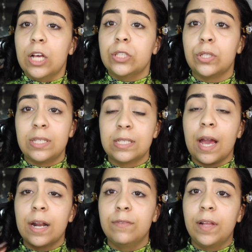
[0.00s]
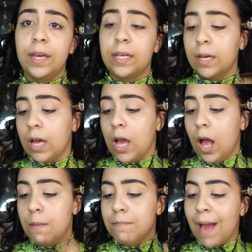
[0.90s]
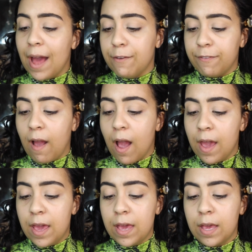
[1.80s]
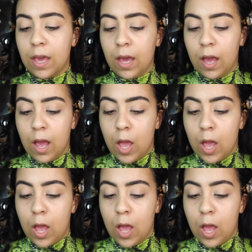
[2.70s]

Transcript: So this is kind of like a mattifying,